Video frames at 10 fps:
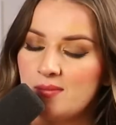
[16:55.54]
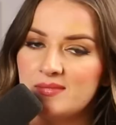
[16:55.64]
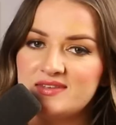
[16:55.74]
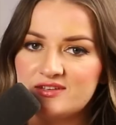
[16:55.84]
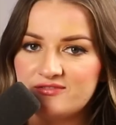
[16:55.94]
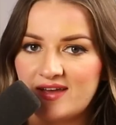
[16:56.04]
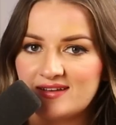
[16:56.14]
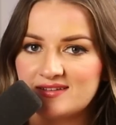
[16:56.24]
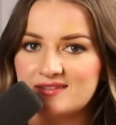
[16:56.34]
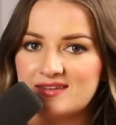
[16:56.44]
Mr.
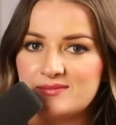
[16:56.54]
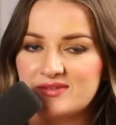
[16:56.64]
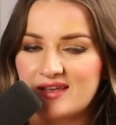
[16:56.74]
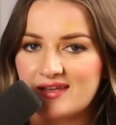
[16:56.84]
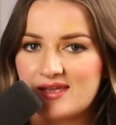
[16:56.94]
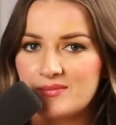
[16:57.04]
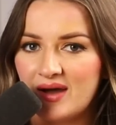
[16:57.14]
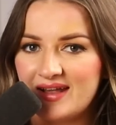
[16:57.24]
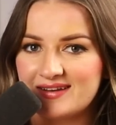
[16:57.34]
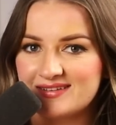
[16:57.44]
Fountain seems like he
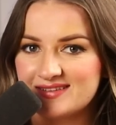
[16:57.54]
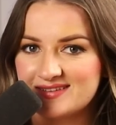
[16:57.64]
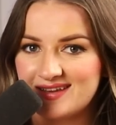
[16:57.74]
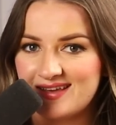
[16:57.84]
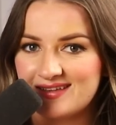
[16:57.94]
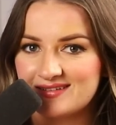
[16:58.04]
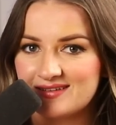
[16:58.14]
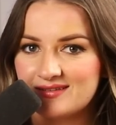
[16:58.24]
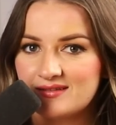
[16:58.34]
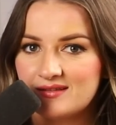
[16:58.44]
might
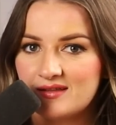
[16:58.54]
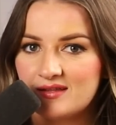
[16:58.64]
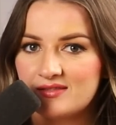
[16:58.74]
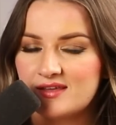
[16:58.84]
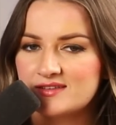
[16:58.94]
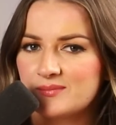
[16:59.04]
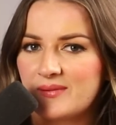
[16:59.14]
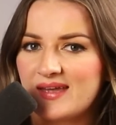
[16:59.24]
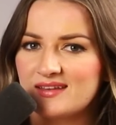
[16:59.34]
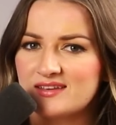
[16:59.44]
understand that
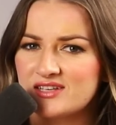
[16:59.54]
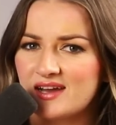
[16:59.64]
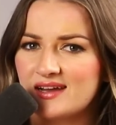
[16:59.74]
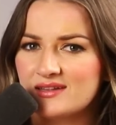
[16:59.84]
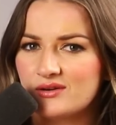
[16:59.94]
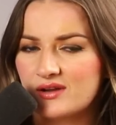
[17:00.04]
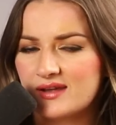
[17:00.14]
debate and dialogue